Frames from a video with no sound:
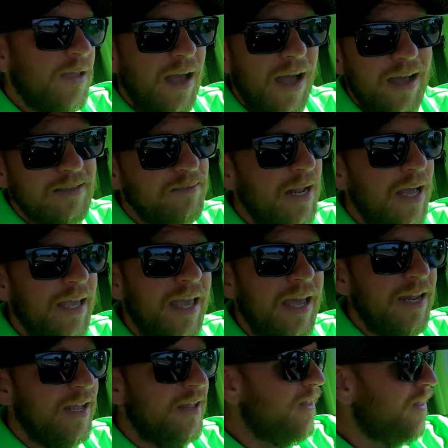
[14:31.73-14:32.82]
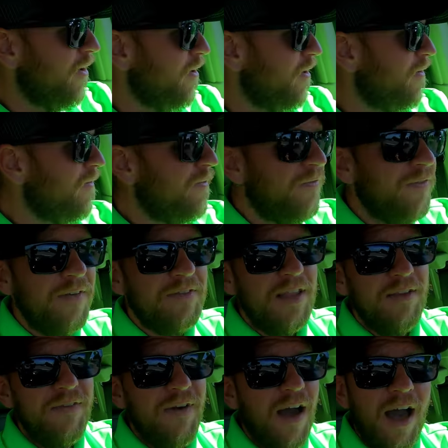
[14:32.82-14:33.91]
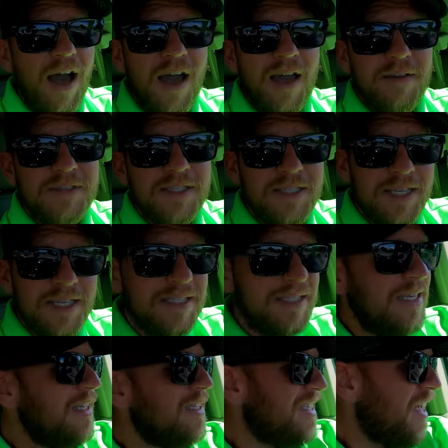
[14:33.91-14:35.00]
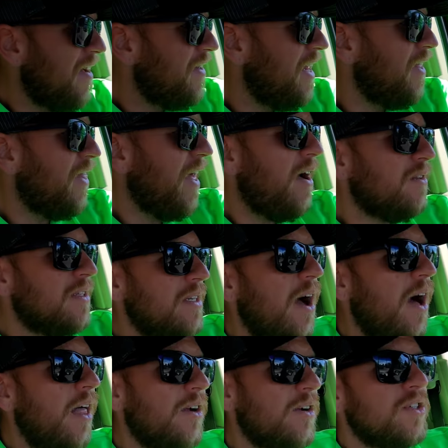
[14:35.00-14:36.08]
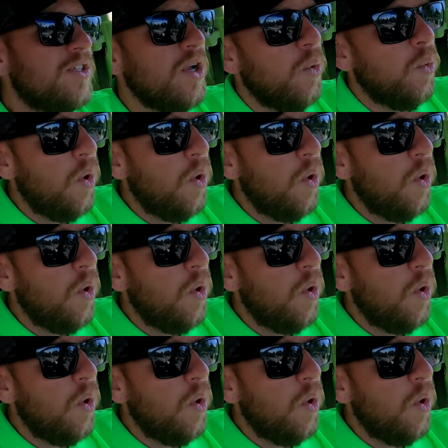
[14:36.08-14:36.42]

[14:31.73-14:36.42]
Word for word: guys I'm not kidding they're 55 60 70 thousand dollars so